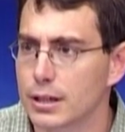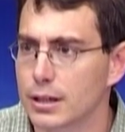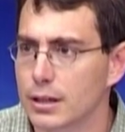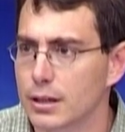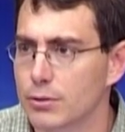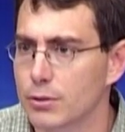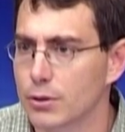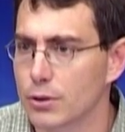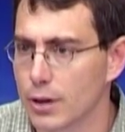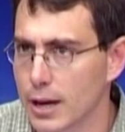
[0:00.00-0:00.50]

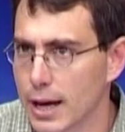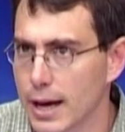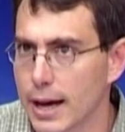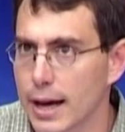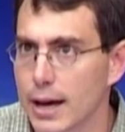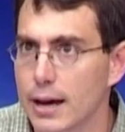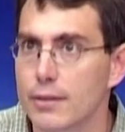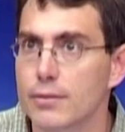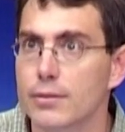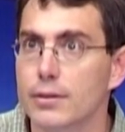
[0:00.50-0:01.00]
If you
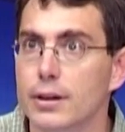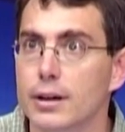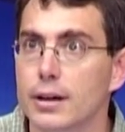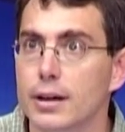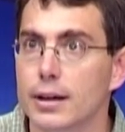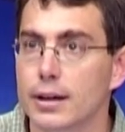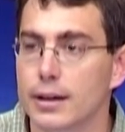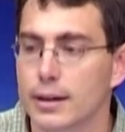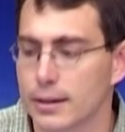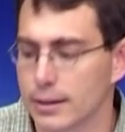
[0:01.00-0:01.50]
have,
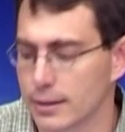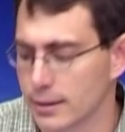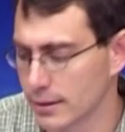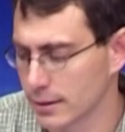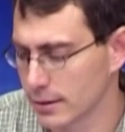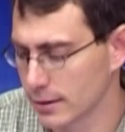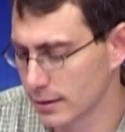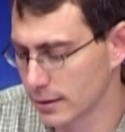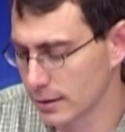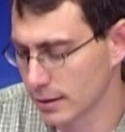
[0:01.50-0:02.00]
uh,
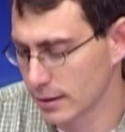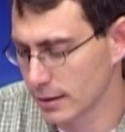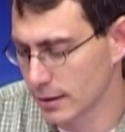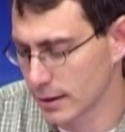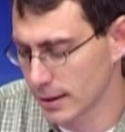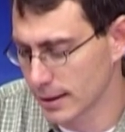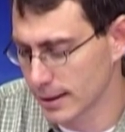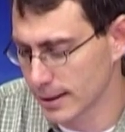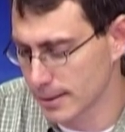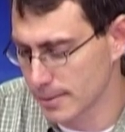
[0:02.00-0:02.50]

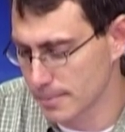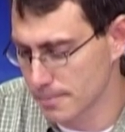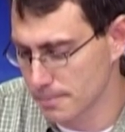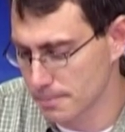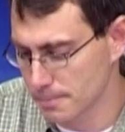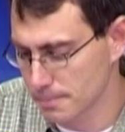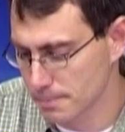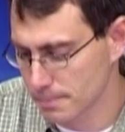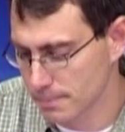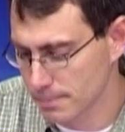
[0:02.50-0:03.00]

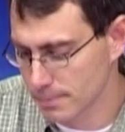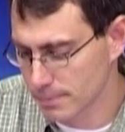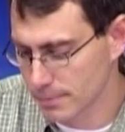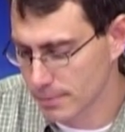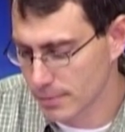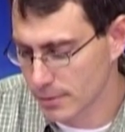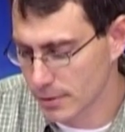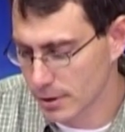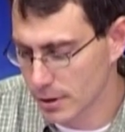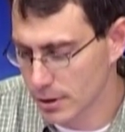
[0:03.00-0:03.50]
um,
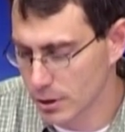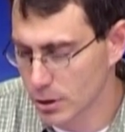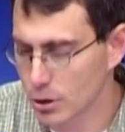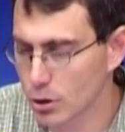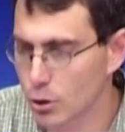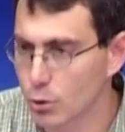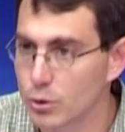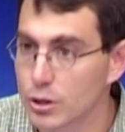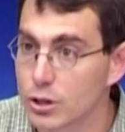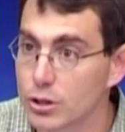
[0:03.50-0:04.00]
you
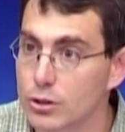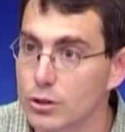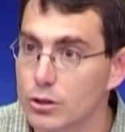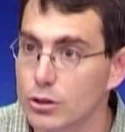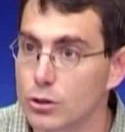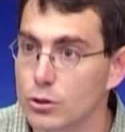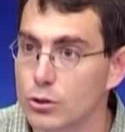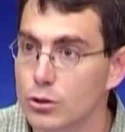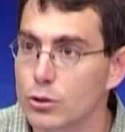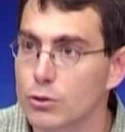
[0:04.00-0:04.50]
know, when you,
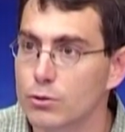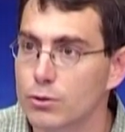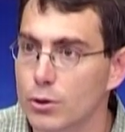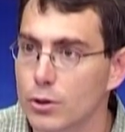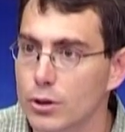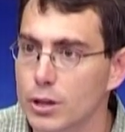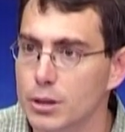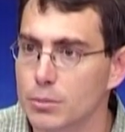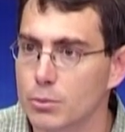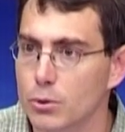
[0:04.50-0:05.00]
you do
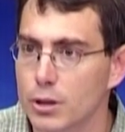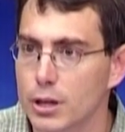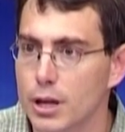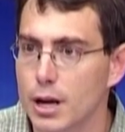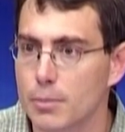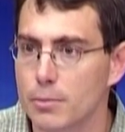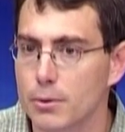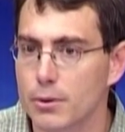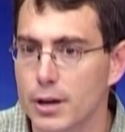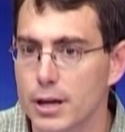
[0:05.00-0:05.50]
floating point
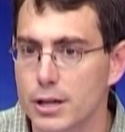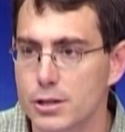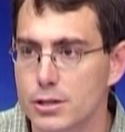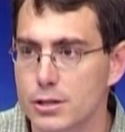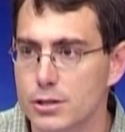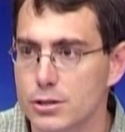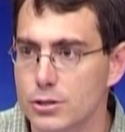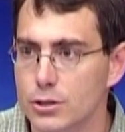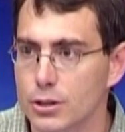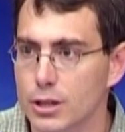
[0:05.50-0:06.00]

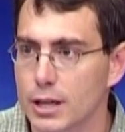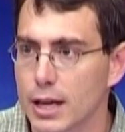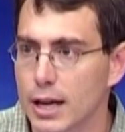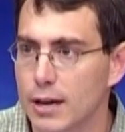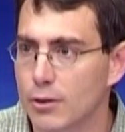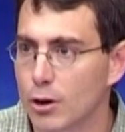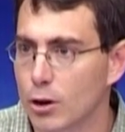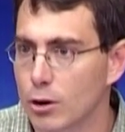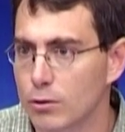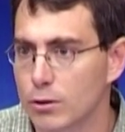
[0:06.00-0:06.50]
operations, you can
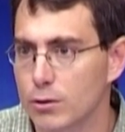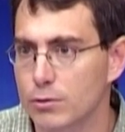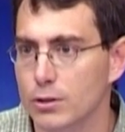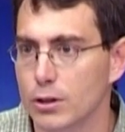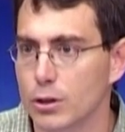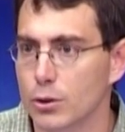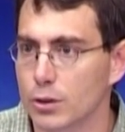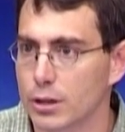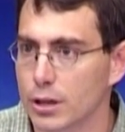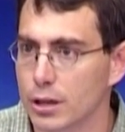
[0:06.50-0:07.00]
have
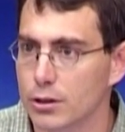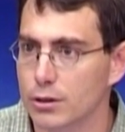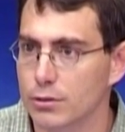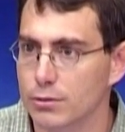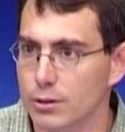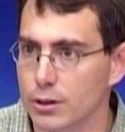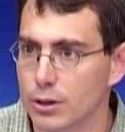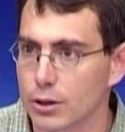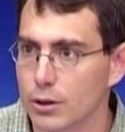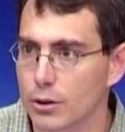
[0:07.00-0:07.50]
overflow and
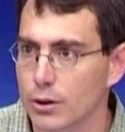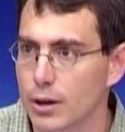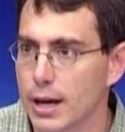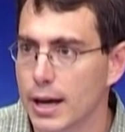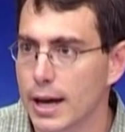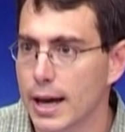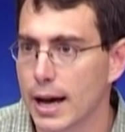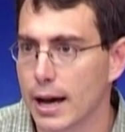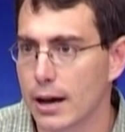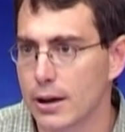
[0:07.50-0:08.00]
underflow.
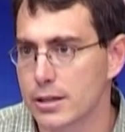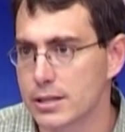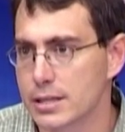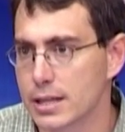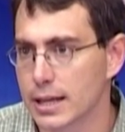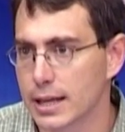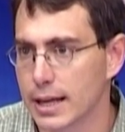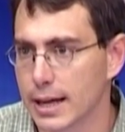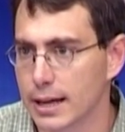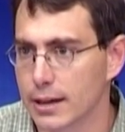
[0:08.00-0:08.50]
How is
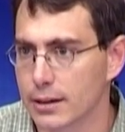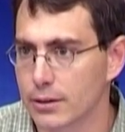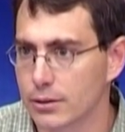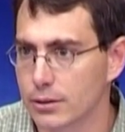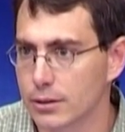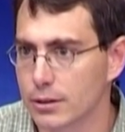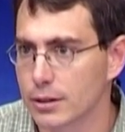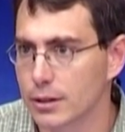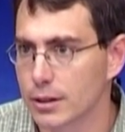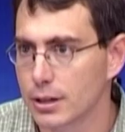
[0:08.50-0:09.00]
that handled?